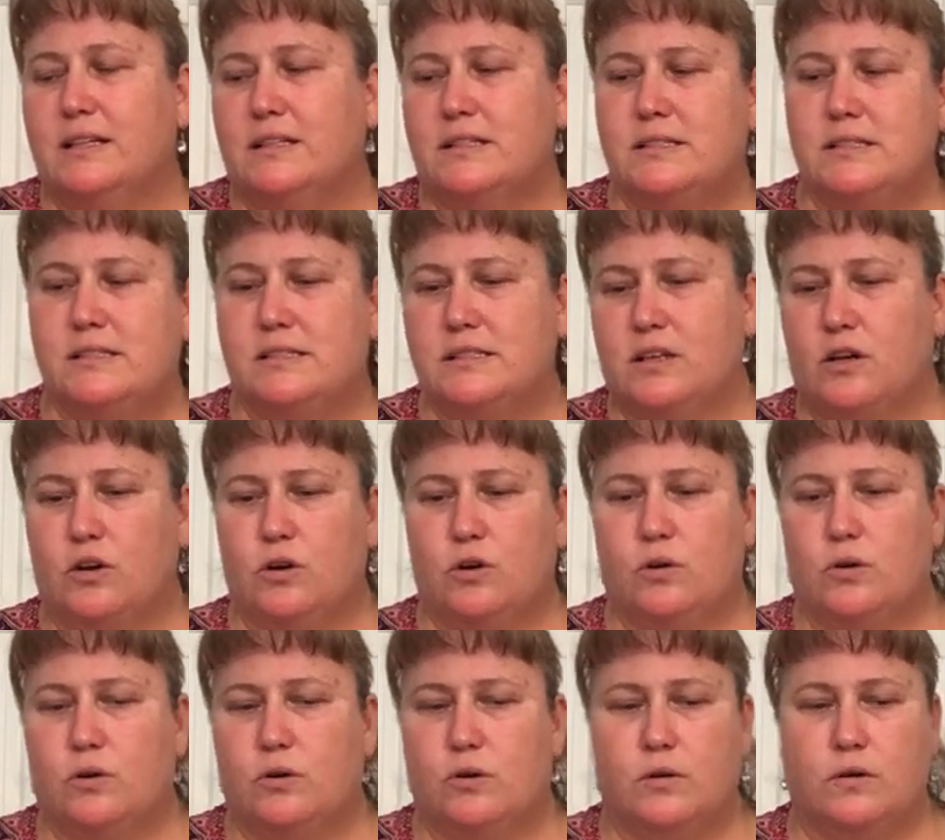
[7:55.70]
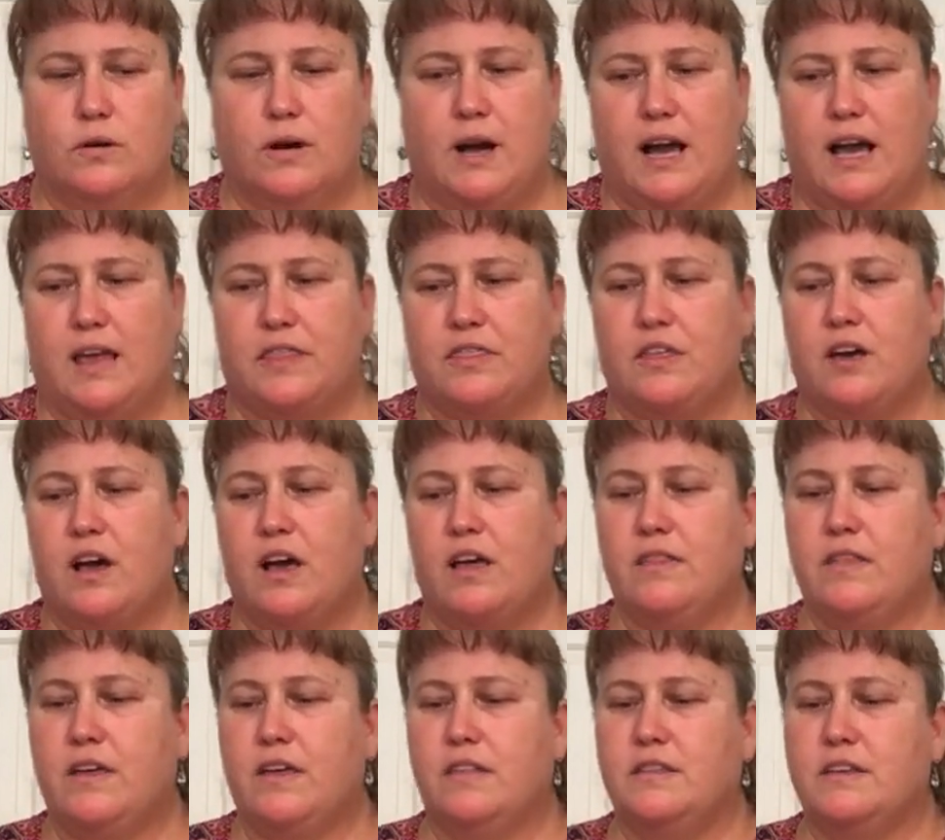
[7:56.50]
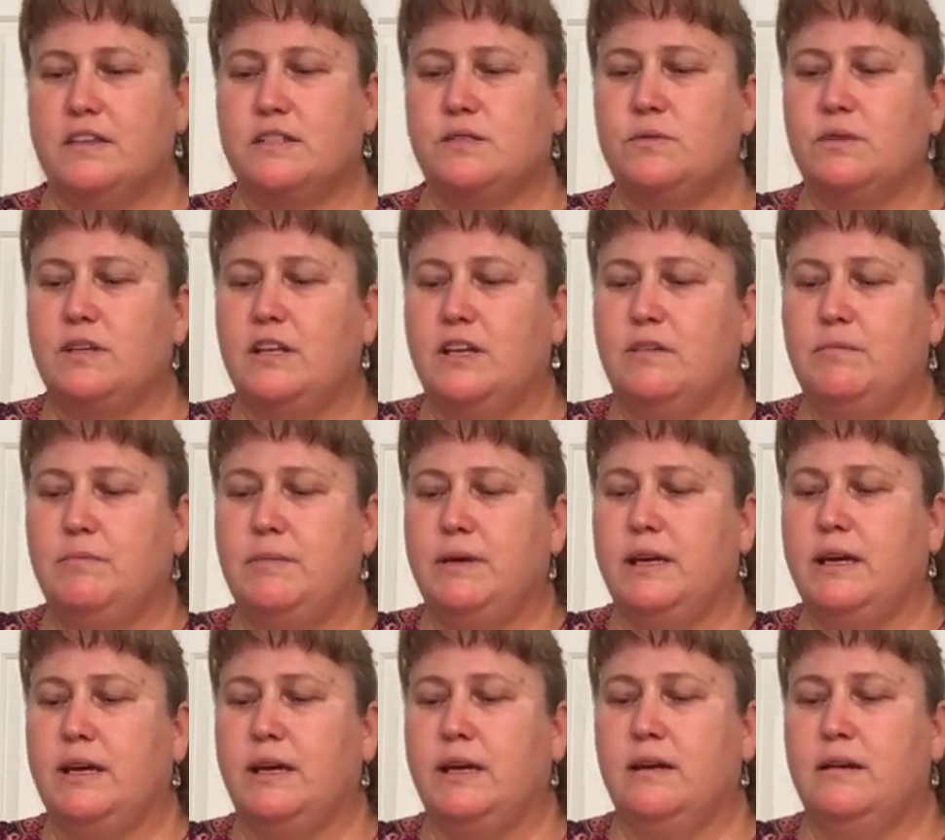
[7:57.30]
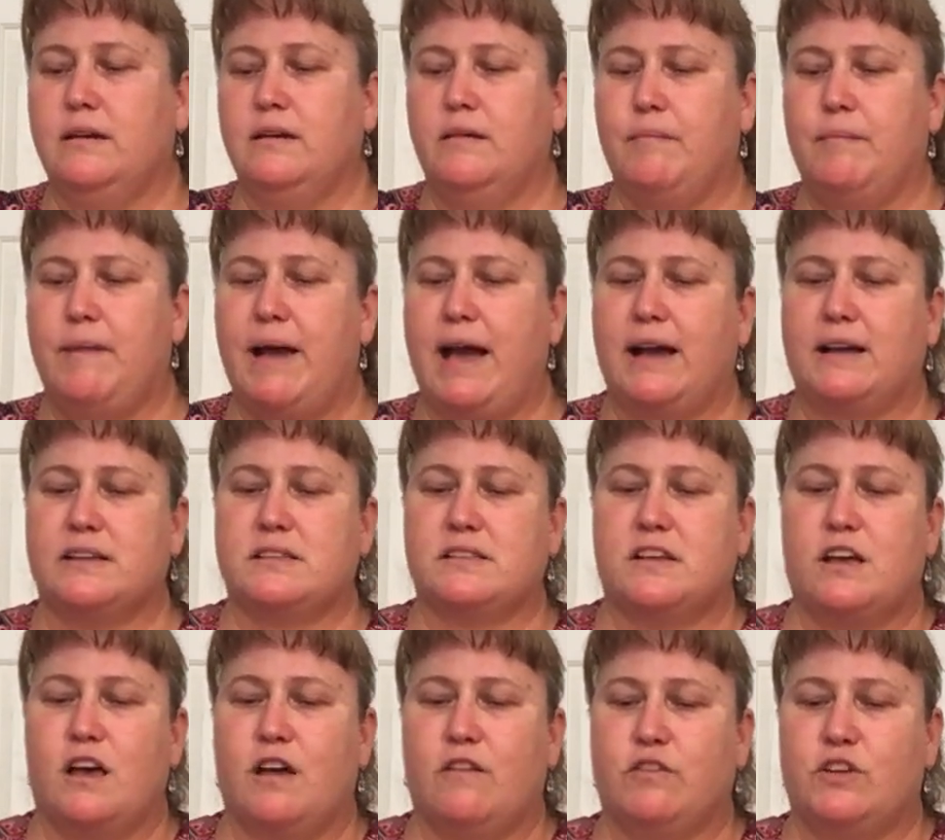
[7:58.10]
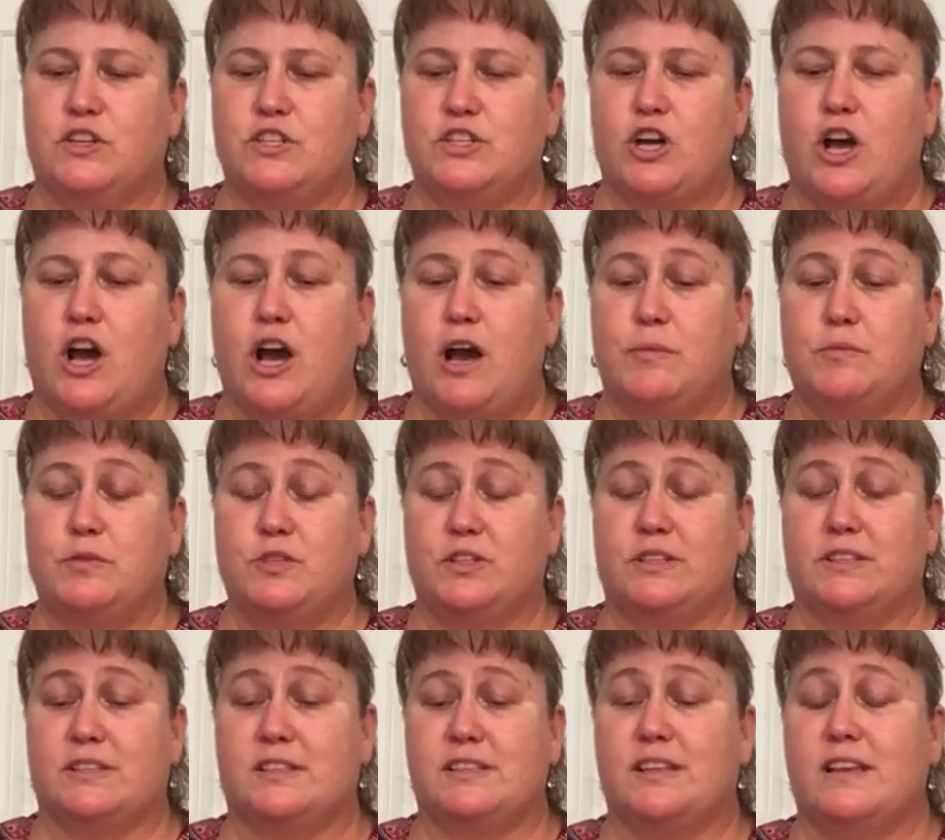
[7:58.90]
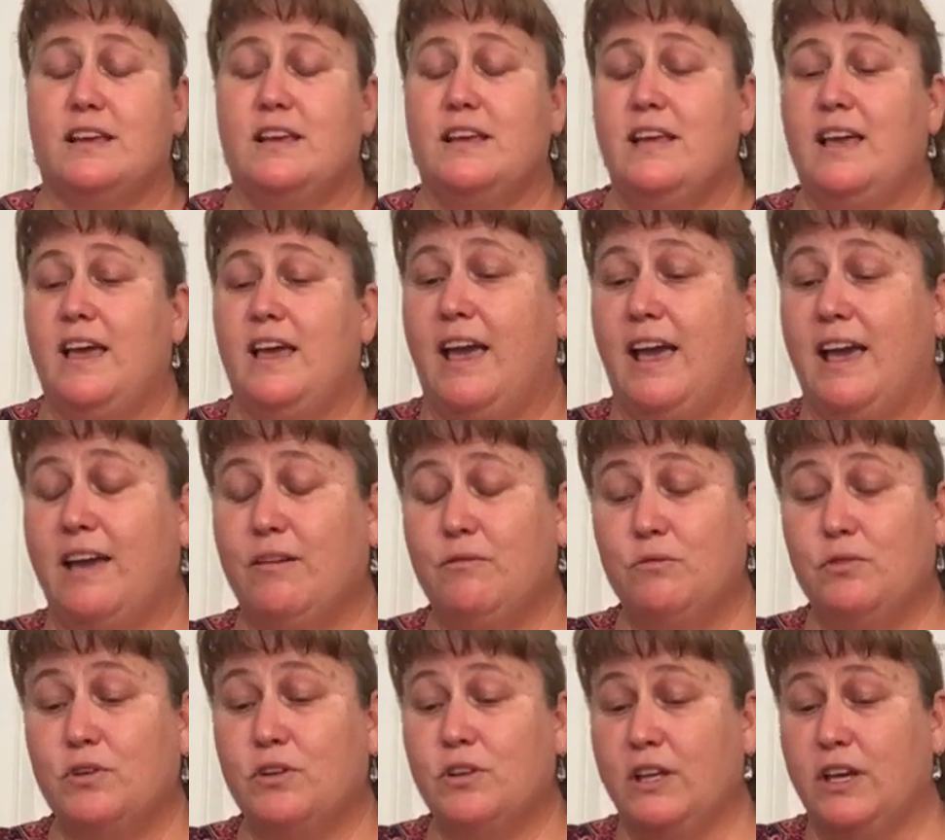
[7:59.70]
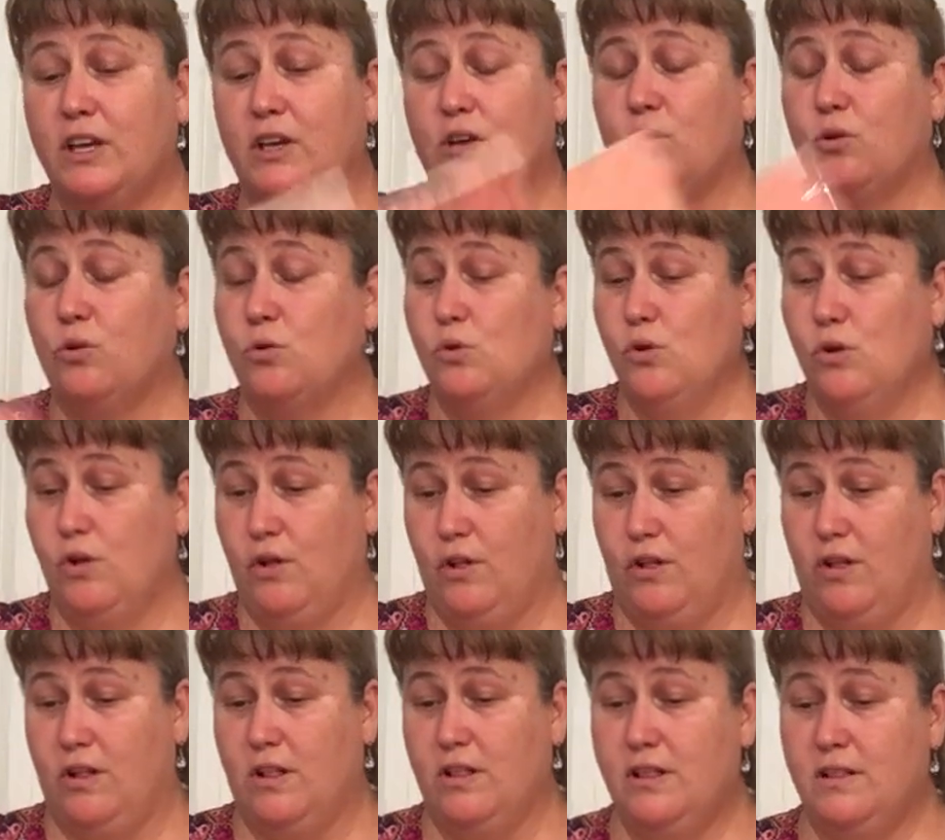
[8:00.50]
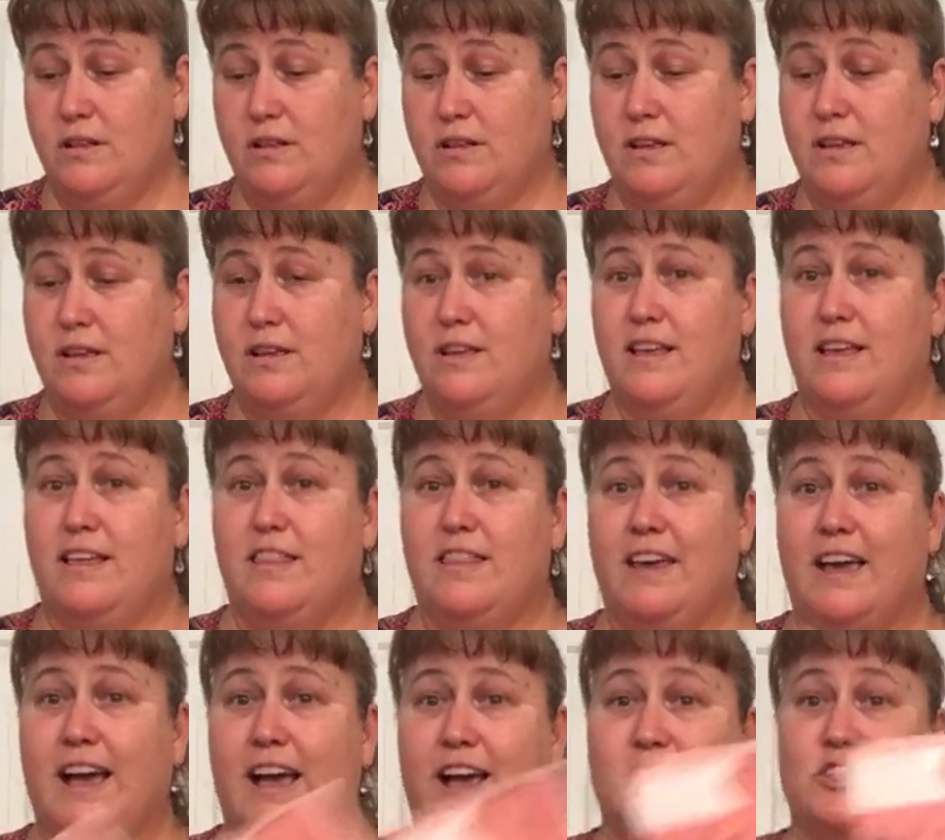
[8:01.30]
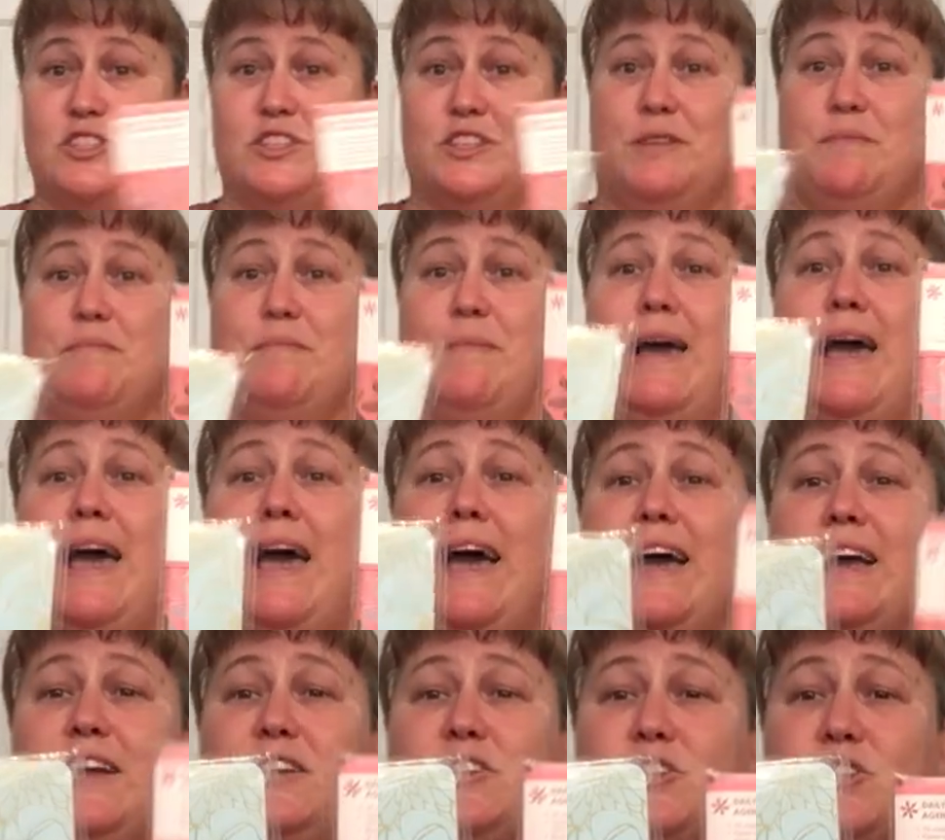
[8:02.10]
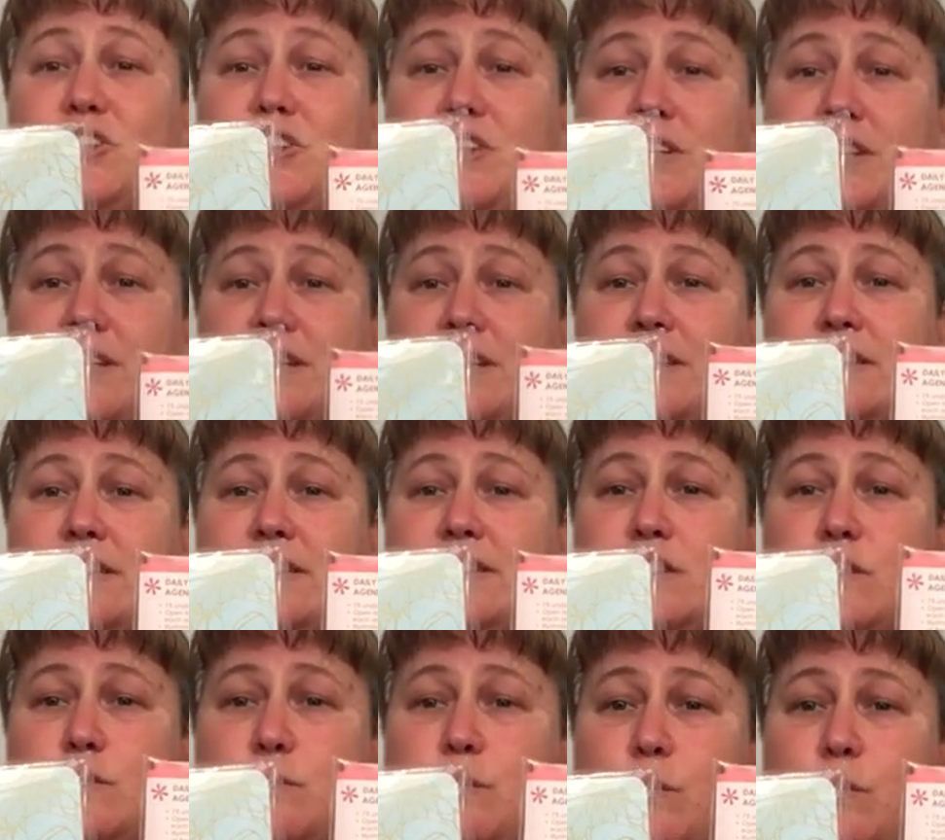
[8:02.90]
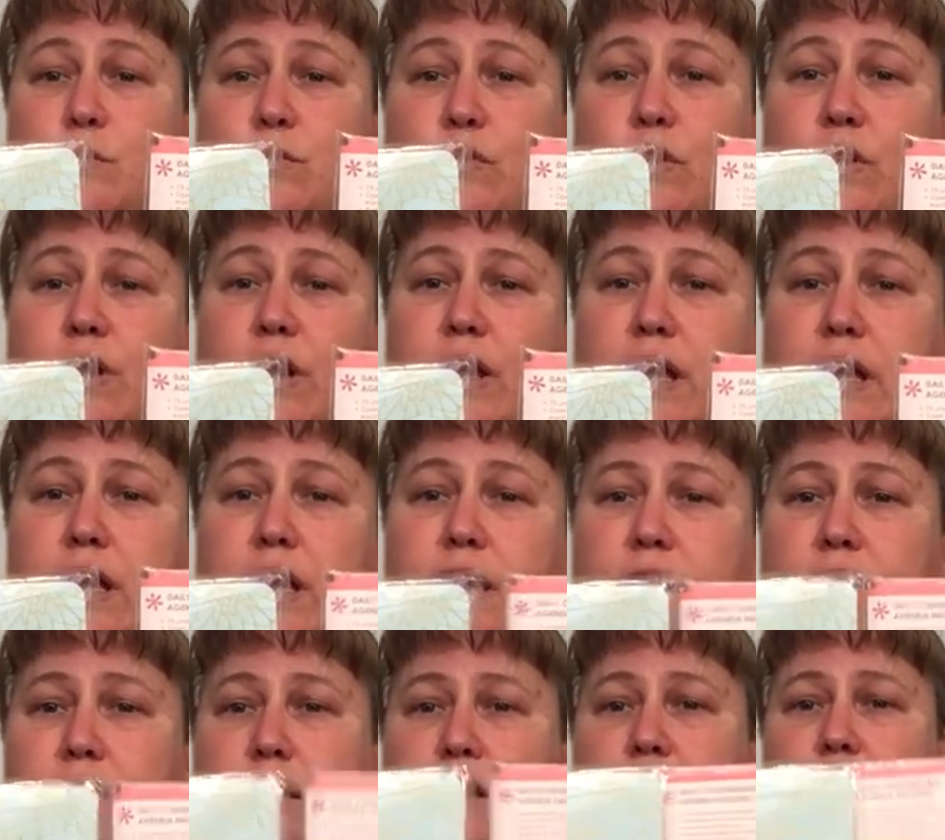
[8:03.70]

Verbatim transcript: So I thought that this would give me max coverage options. And really cool, they actually match, super pretty.